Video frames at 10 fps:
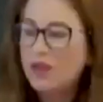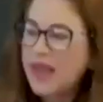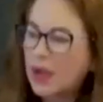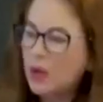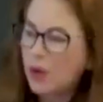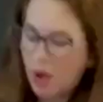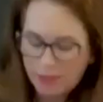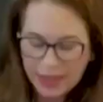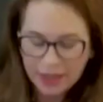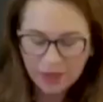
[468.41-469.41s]
the
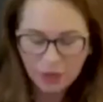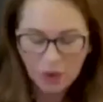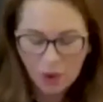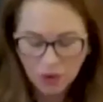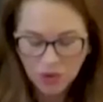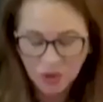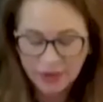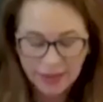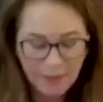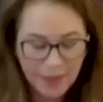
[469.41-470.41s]
economic, the cultural
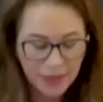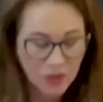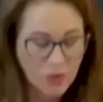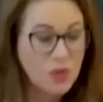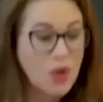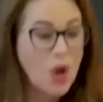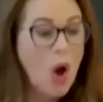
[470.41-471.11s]
dimensions